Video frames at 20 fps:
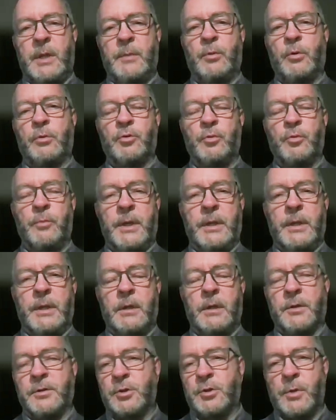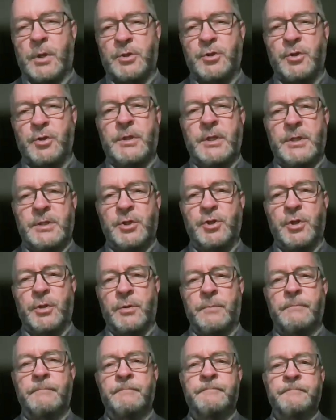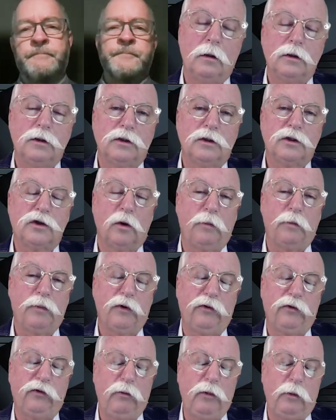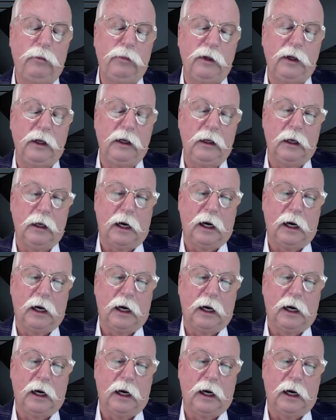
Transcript: to be able to make a construction decision. So presumably,